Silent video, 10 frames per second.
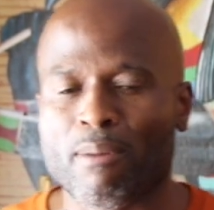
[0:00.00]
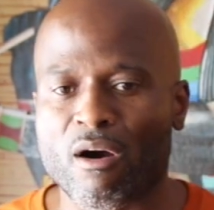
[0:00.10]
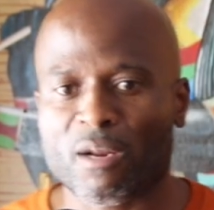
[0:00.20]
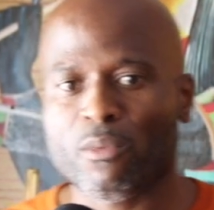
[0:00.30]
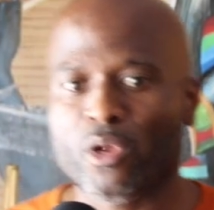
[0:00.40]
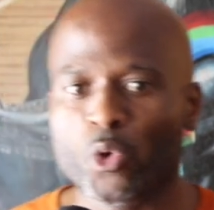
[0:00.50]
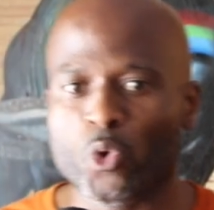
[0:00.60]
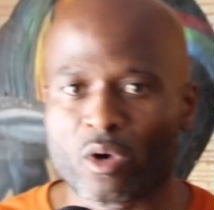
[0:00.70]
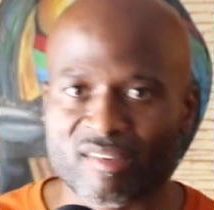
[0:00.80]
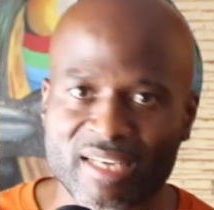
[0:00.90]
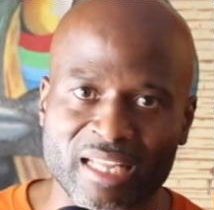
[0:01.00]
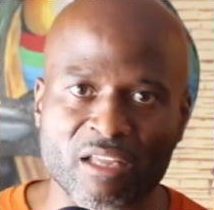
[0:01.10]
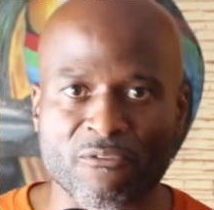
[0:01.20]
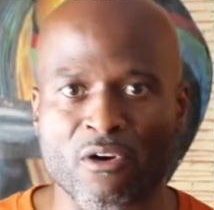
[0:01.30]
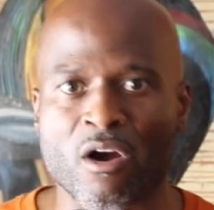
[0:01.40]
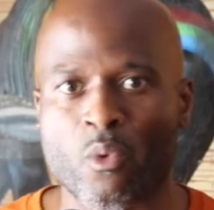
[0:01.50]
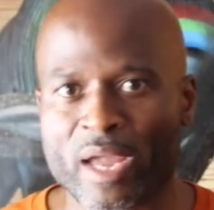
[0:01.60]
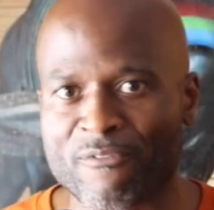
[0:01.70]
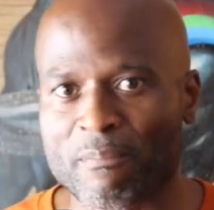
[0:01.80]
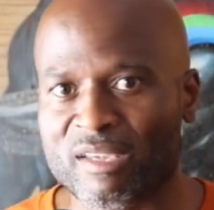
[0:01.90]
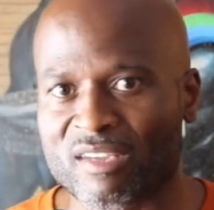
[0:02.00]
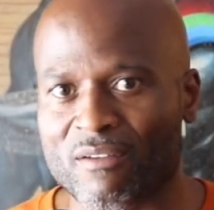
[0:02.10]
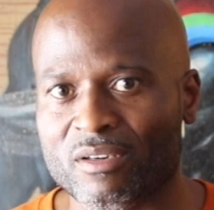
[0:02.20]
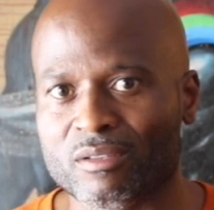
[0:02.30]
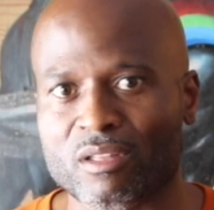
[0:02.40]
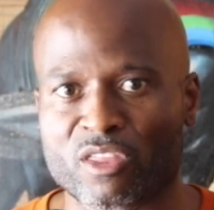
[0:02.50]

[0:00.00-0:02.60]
Baltimore and New York is not that far away from each other,